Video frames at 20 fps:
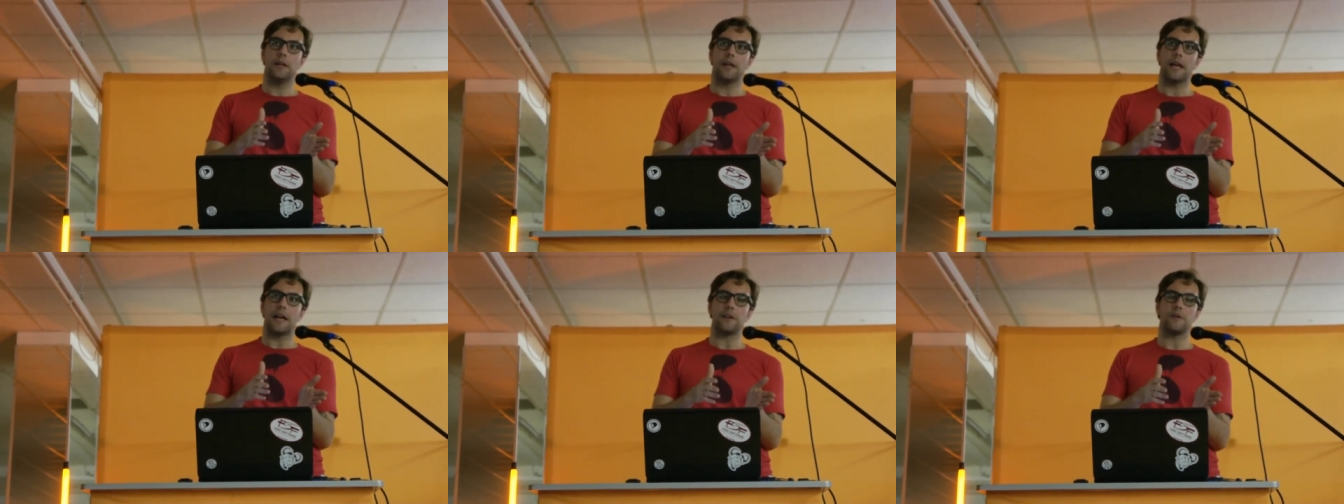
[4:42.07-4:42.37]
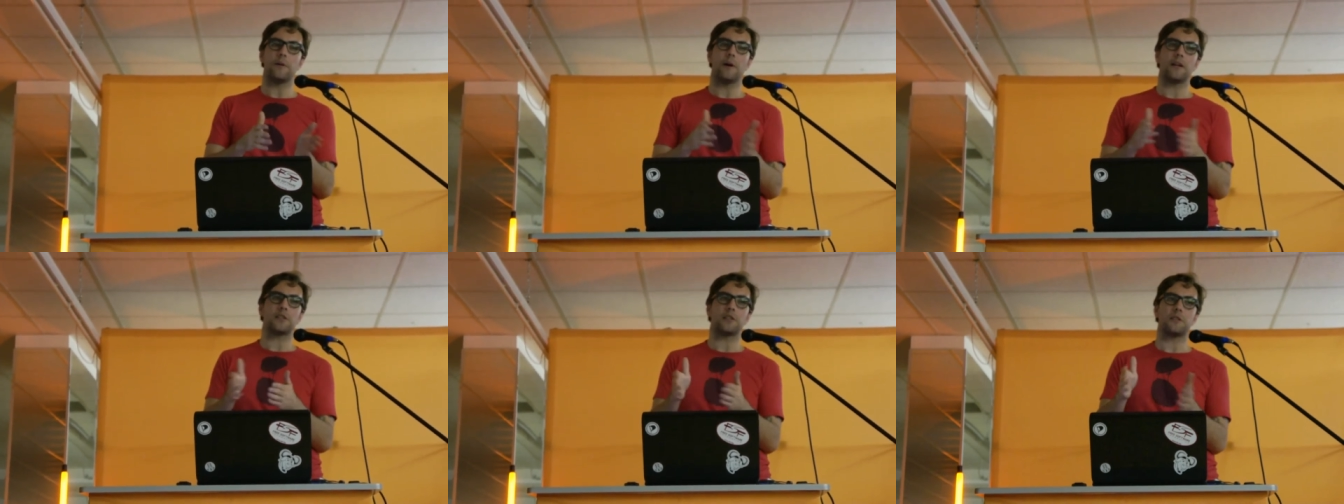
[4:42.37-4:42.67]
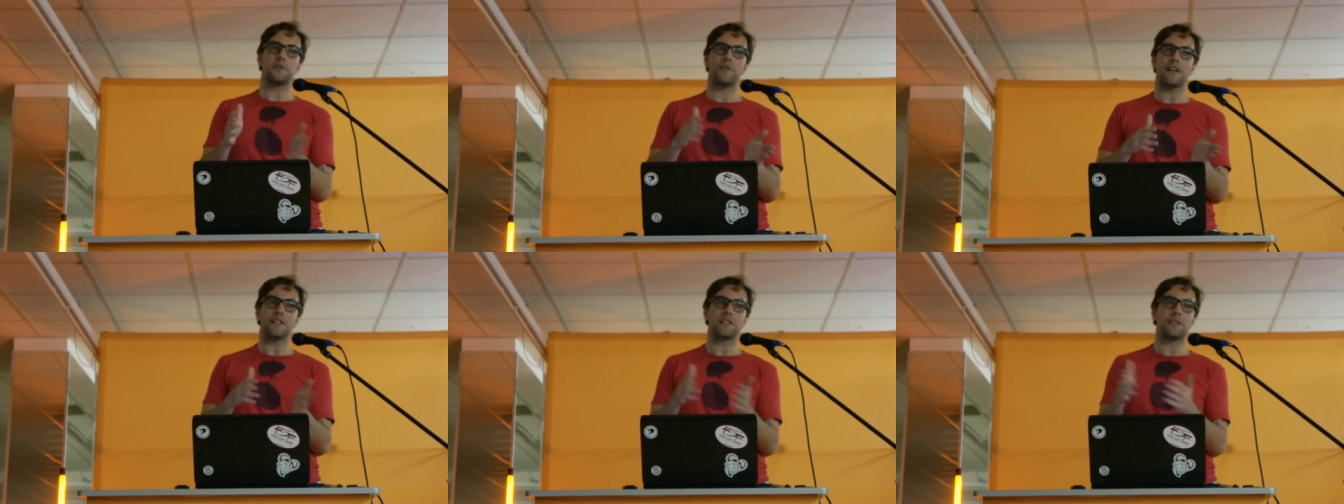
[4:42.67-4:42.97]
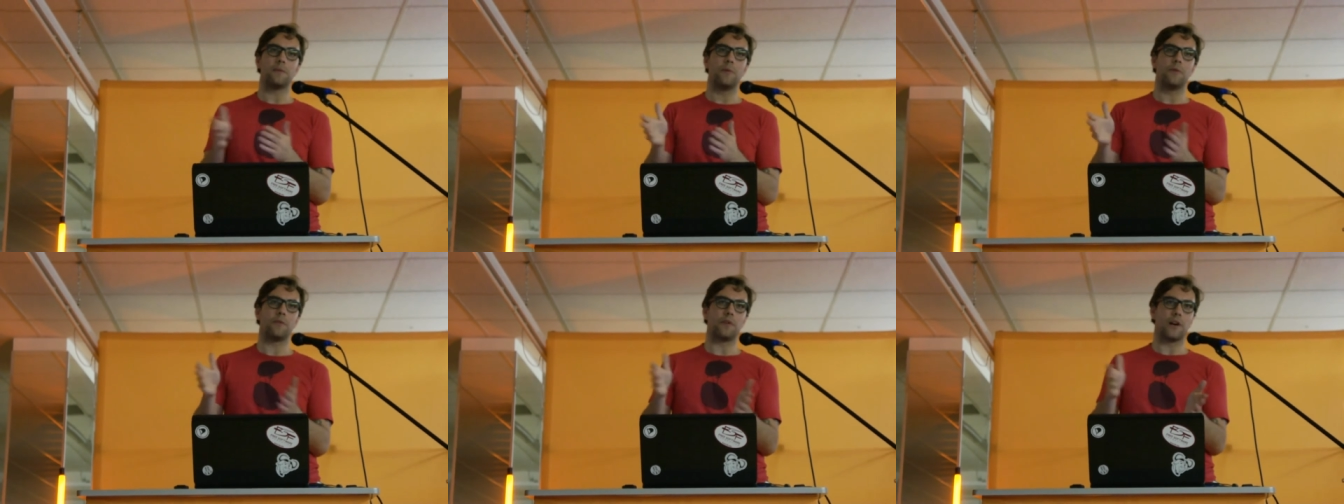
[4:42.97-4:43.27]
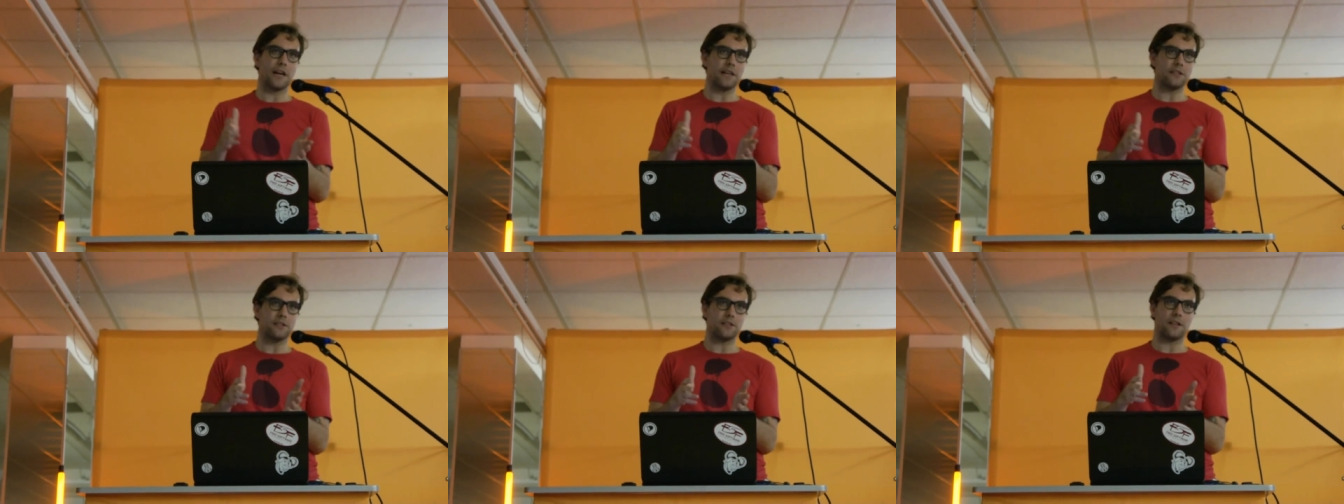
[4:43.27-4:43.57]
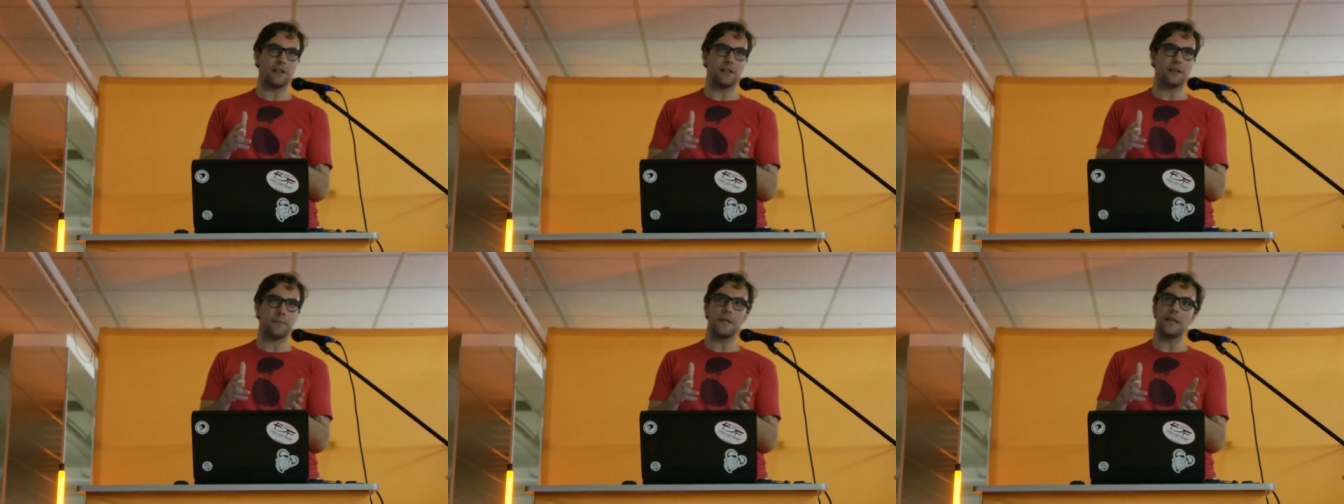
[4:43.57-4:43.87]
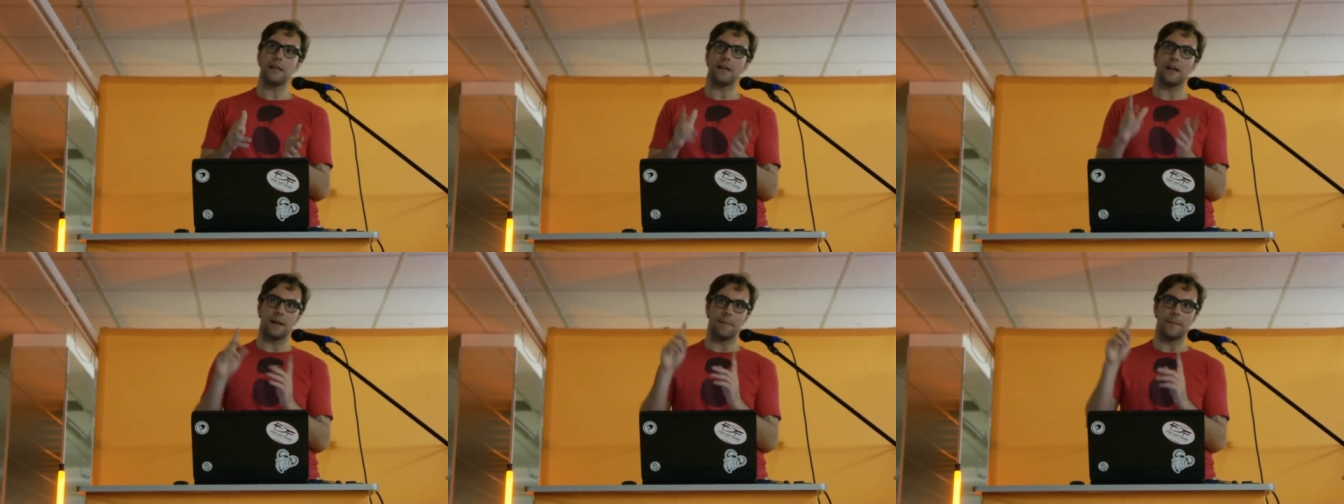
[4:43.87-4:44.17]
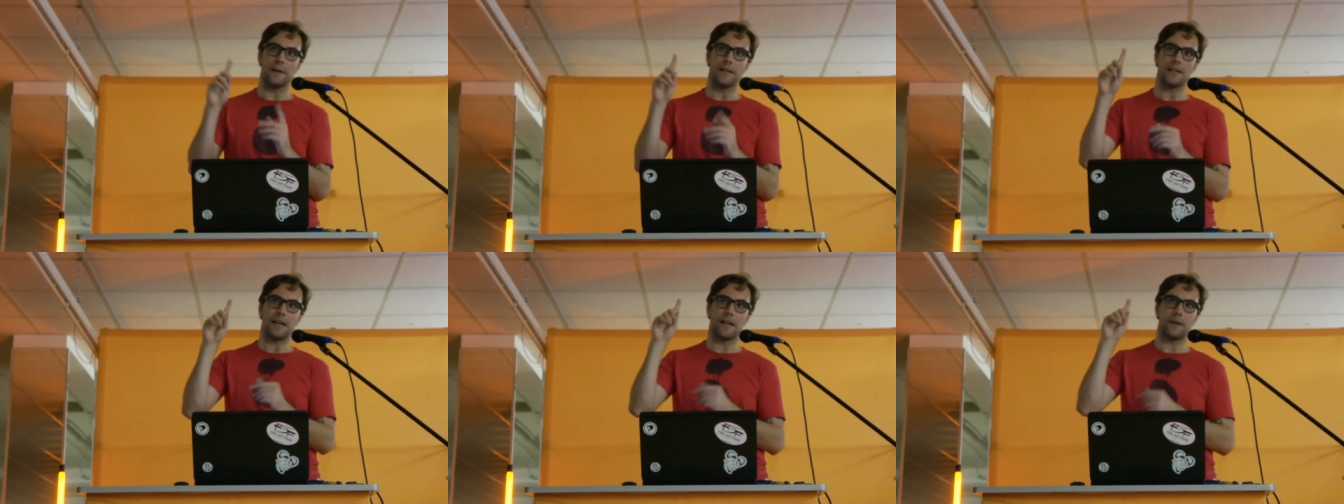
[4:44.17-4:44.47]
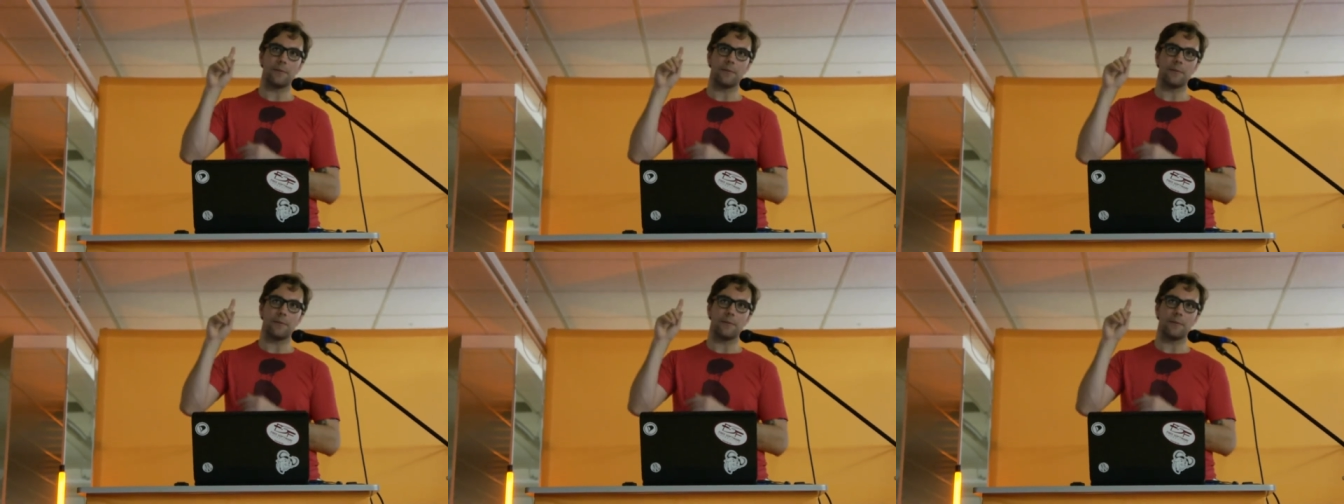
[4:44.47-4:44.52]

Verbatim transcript: and you actually fetch them over HTTP, I might add,